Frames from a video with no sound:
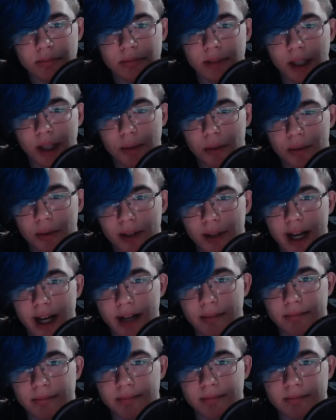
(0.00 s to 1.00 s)
I won't lie.
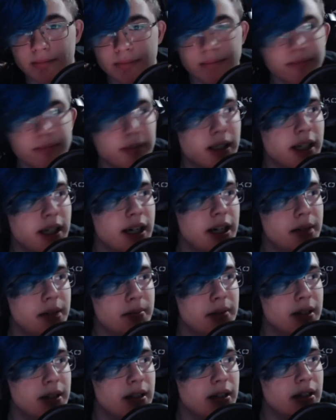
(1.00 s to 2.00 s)

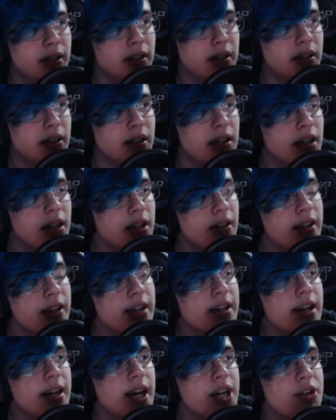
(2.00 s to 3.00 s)

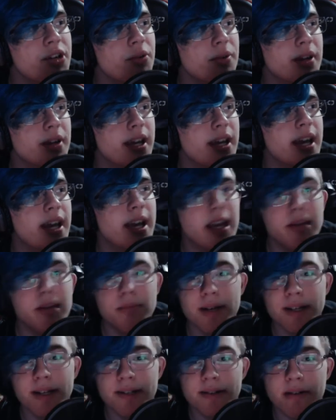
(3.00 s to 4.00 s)
I don't hate
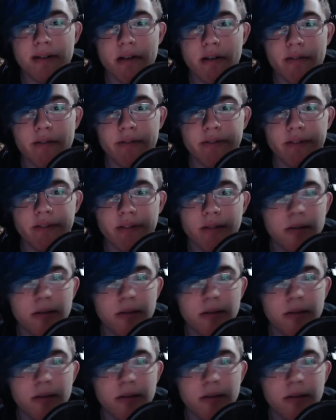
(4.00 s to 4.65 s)
myself,